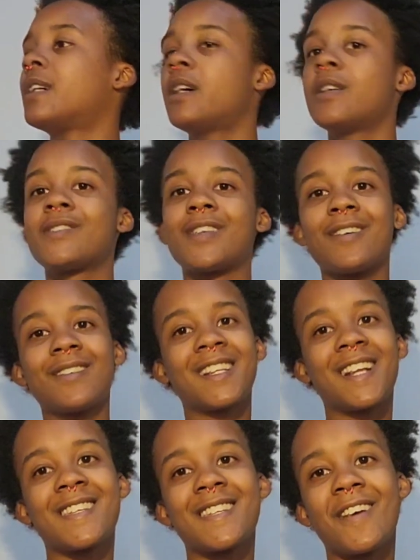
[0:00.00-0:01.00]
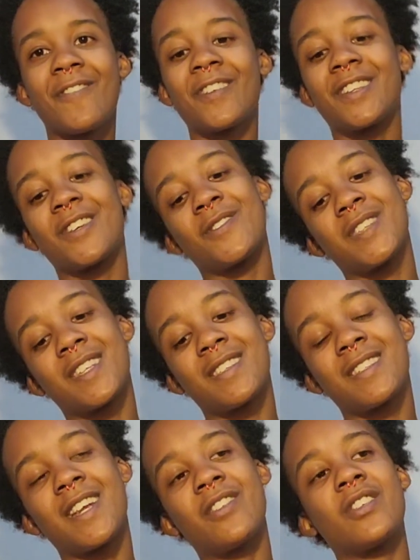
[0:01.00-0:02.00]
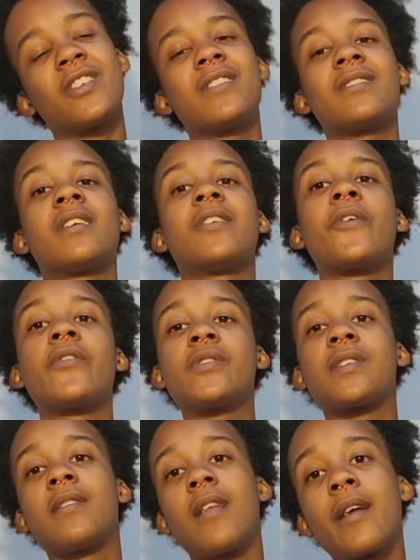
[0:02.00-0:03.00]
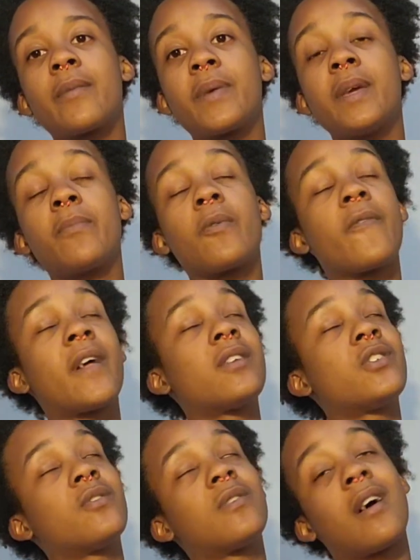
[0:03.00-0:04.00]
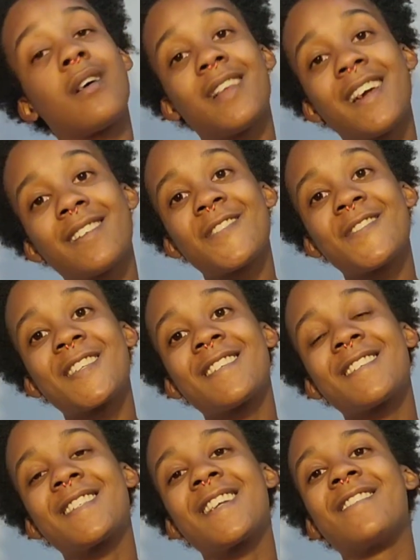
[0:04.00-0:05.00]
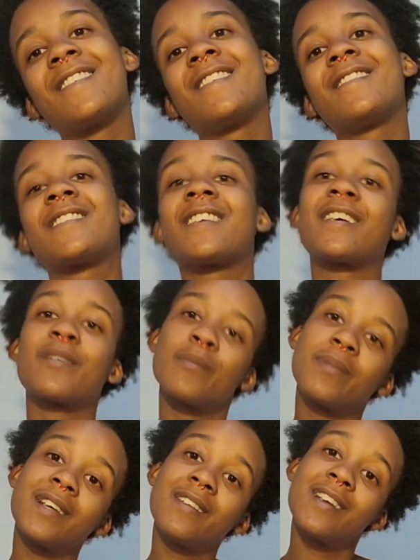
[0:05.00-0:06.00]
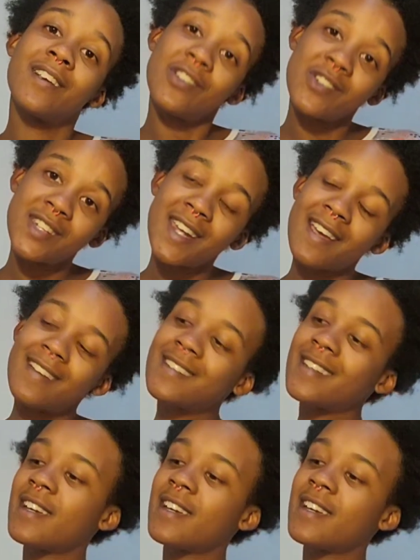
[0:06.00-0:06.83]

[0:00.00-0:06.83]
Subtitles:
So that's enough with those extenders. I know there's a lot of people that do not like extenders, and I completely understand.